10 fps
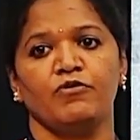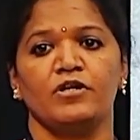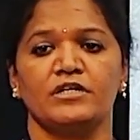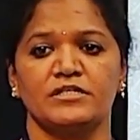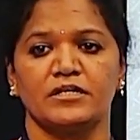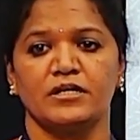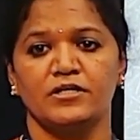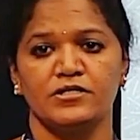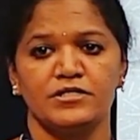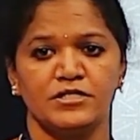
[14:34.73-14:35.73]
what is the
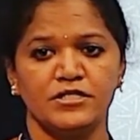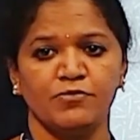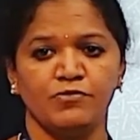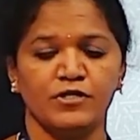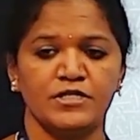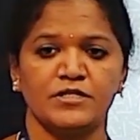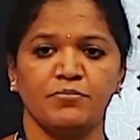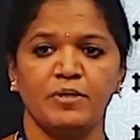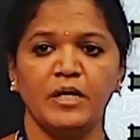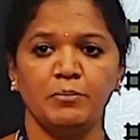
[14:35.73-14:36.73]
control system, what is the
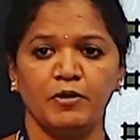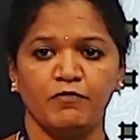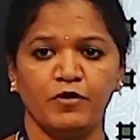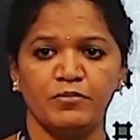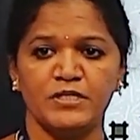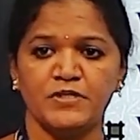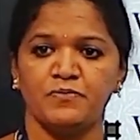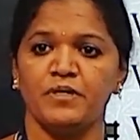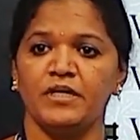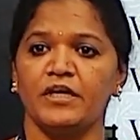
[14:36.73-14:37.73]
main performance
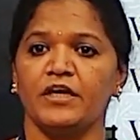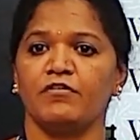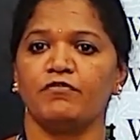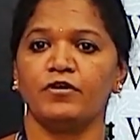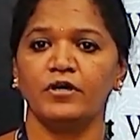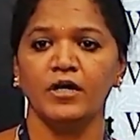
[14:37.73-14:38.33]
we care for